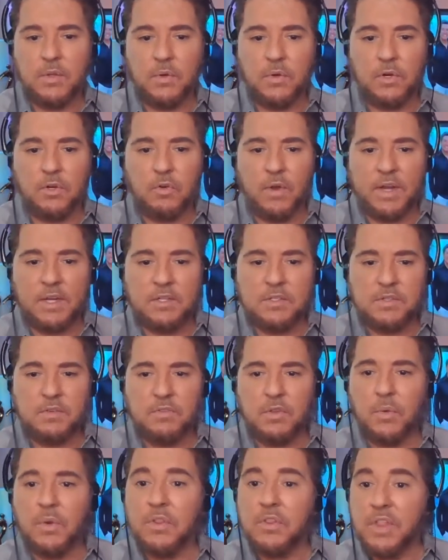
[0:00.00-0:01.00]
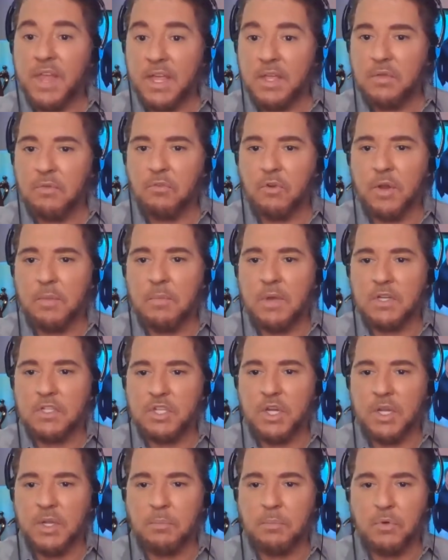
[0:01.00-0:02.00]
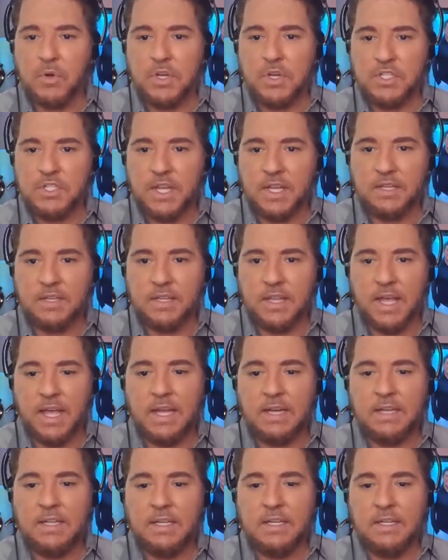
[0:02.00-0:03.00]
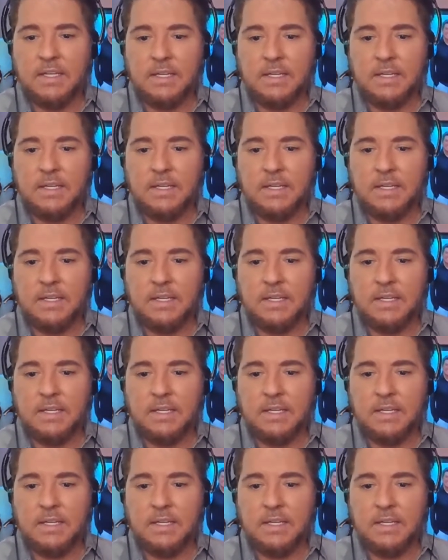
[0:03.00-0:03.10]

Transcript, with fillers: You're a great interviewer. Thank you very much. I appreciate that.